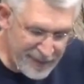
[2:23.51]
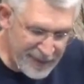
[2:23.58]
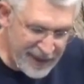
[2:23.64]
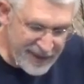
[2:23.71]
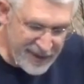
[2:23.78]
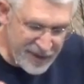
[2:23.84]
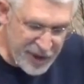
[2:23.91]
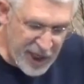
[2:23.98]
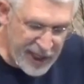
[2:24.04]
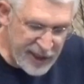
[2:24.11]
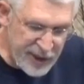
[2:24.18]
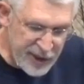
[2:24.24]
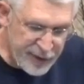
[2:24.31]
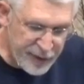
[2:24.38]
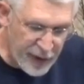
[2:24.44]
it
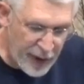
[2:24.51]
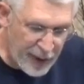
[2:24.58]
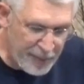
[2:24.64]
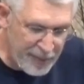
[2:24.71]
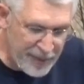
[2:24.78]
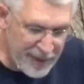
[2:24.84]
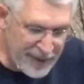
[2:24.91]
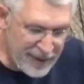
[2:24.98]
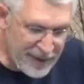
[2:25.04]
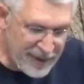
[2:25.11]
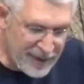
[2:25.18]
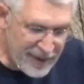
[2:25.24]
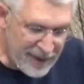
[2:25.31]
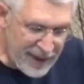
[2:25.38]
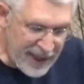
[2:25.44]
changes from
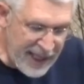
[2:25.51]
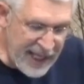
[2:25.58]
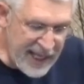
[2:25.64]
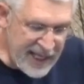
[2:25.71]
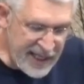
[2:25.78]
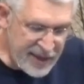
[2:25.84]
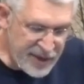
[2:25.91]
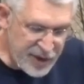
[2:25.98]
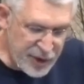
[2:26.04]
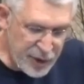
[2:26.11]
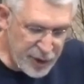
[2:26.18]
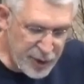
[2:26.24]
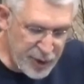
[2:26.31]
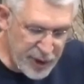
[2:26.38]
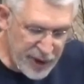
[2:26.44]
he
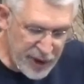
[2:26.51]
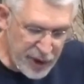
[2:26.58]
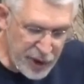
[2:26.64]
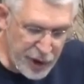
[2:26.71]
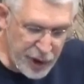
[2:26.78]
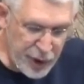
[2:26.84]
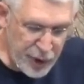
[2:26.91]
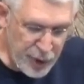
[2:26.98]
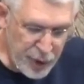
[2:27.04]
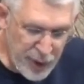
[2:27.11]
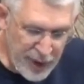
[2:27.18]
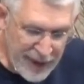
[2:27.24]
to you.